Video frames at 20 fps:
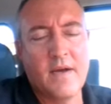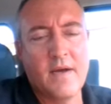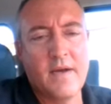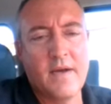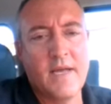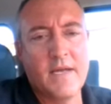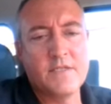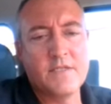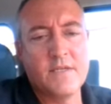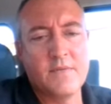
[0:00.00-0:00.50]
on
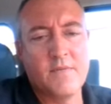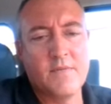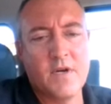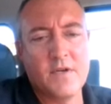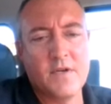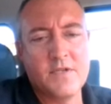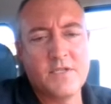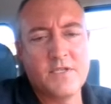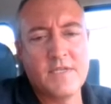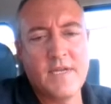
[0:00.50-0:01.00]

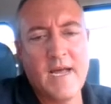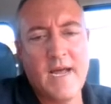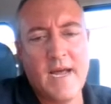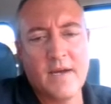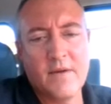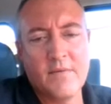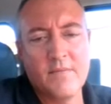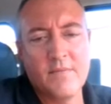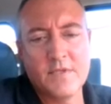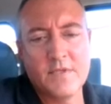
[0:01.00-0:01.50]

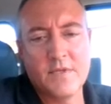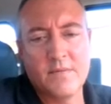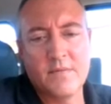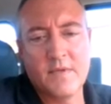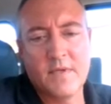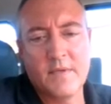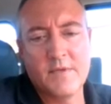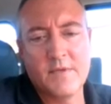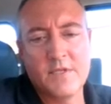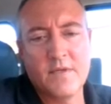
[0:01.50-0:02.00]
XMR-Stak, which
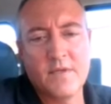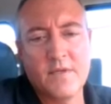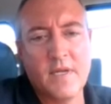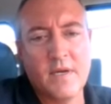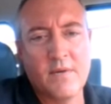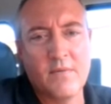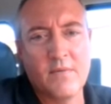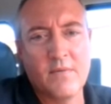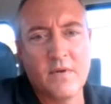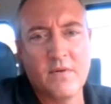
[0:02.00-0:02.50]
well, let me show you
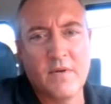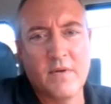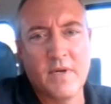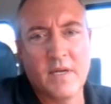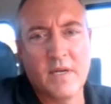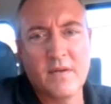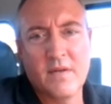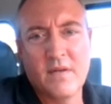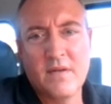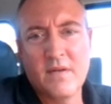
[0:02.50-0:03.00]
that real
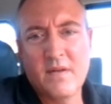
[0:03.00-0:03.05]
quick.